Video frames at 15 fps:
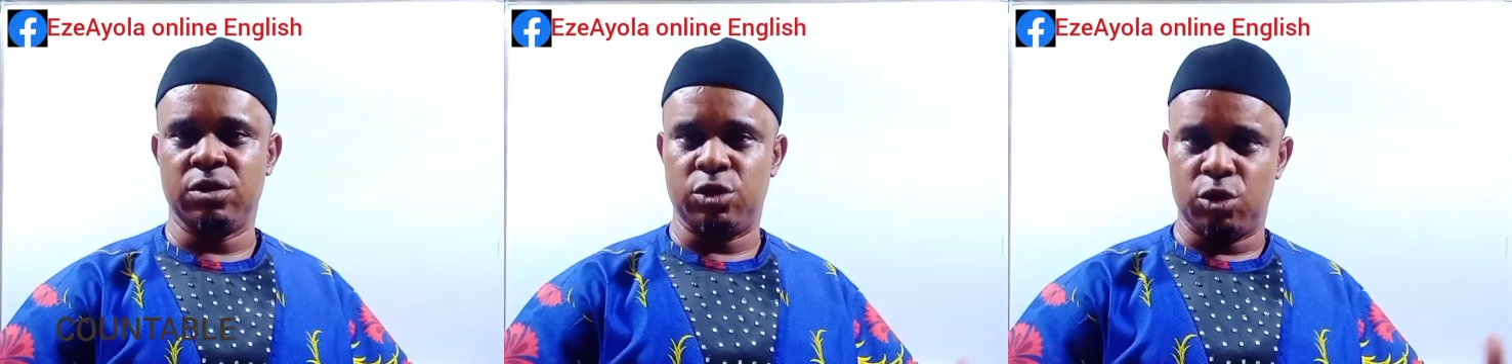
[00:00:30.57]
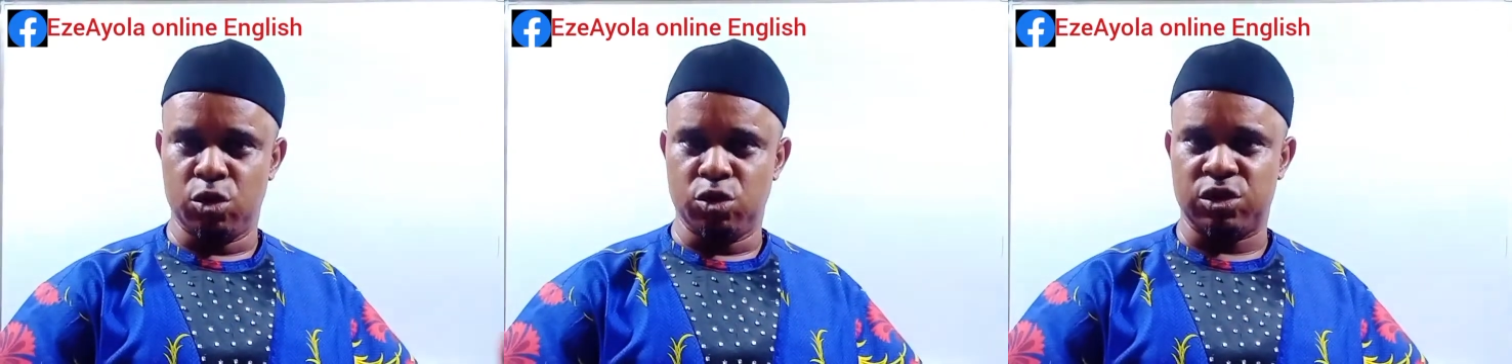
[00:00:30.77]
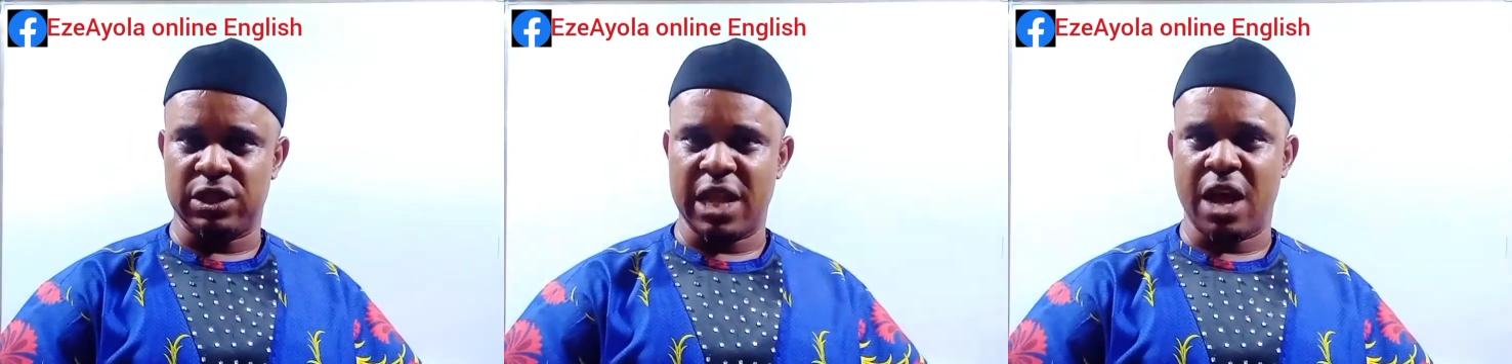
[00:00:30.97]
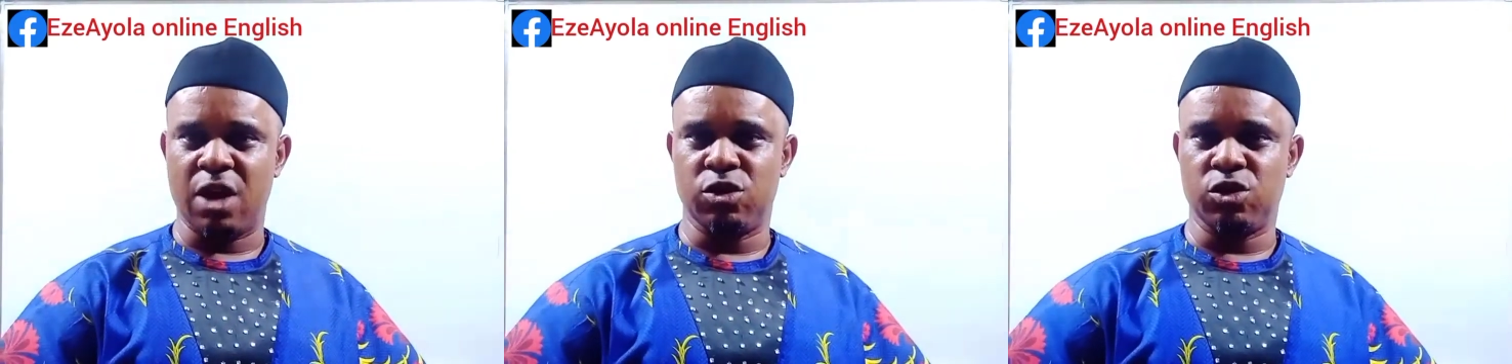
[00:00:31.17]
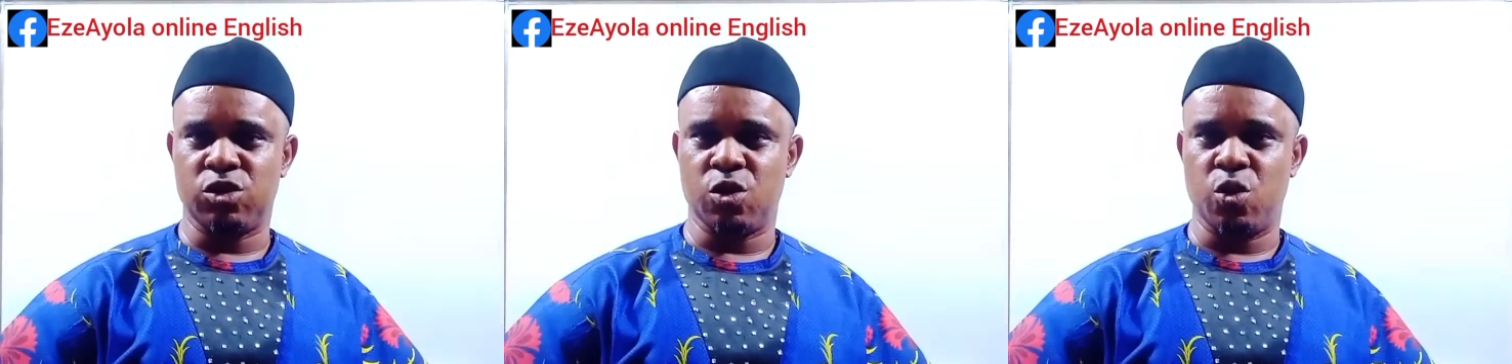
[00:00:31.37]
those
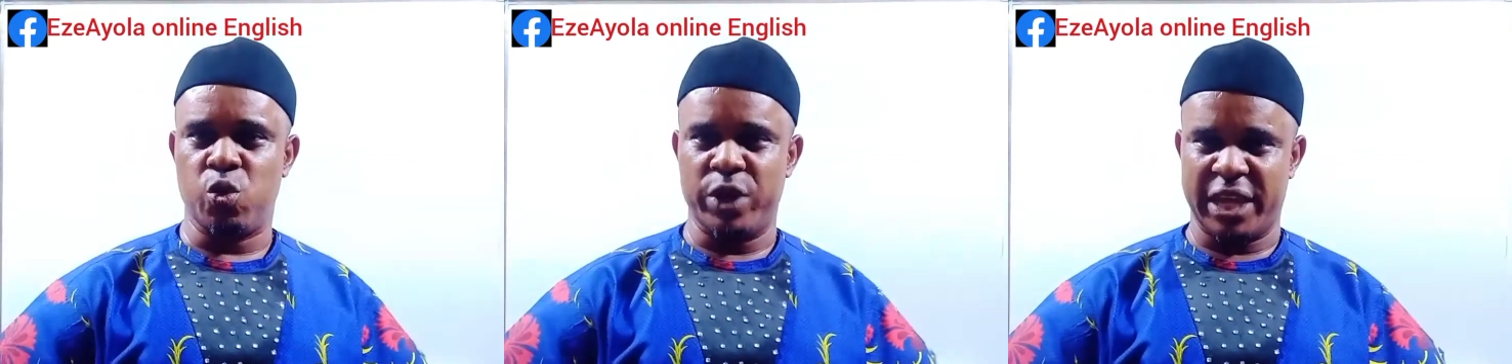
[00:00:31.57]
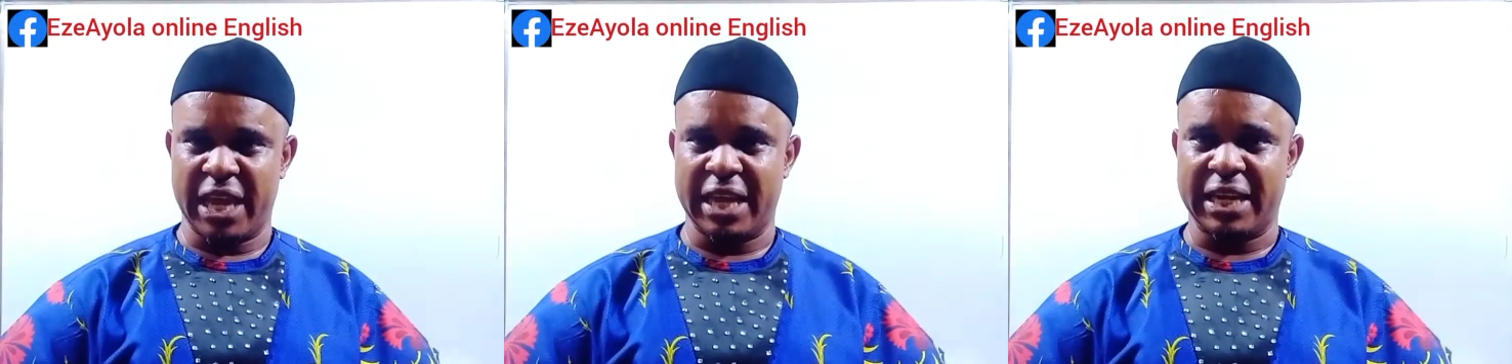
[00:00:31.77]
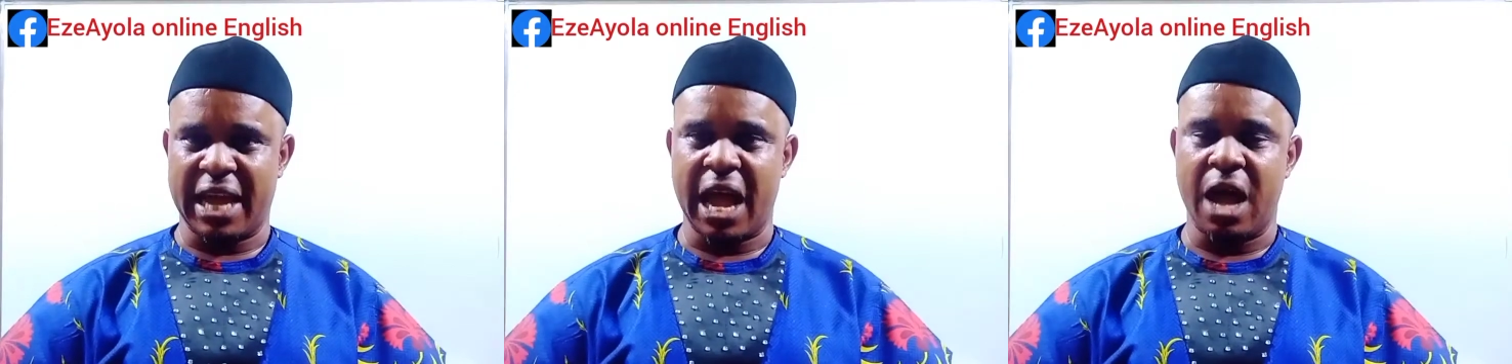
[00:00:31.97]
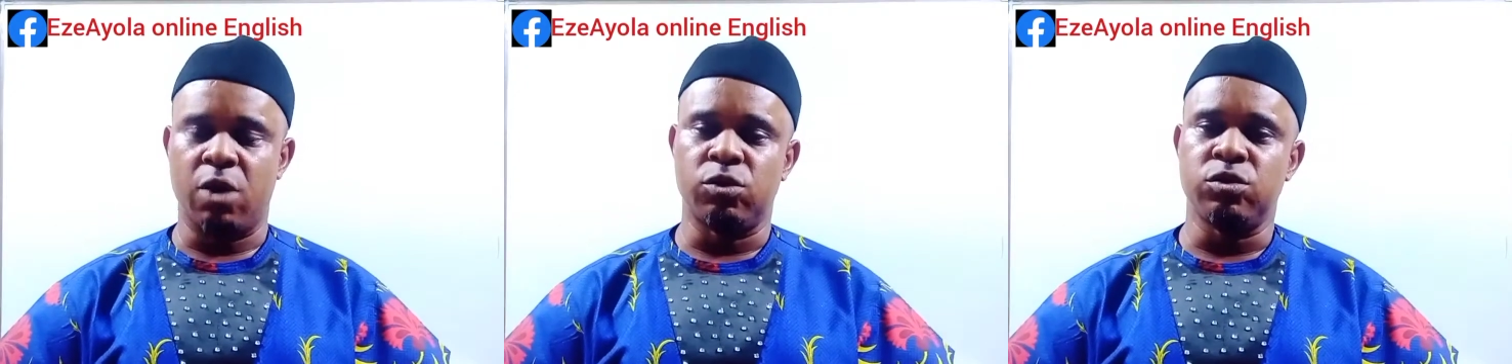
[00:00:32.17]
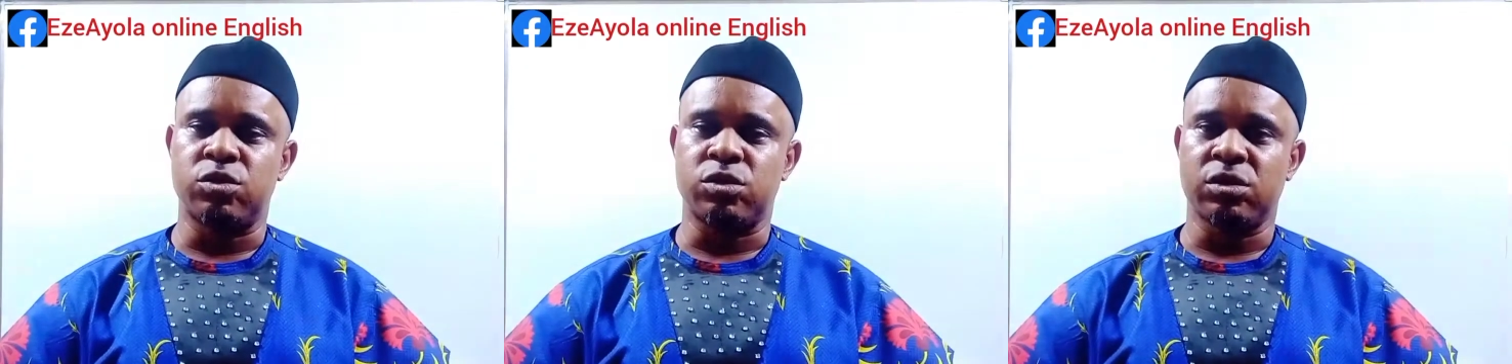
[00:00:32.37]
nouns we can
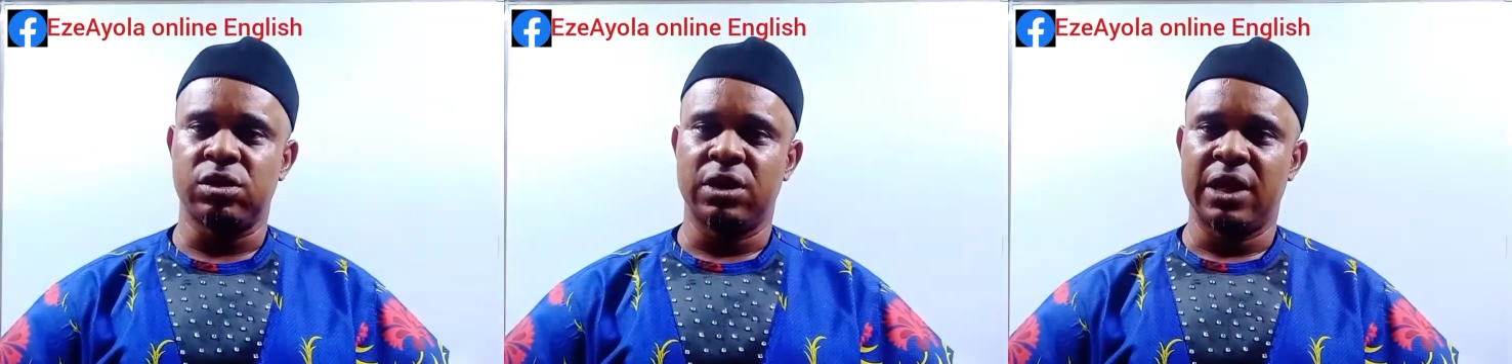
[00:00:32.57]
count.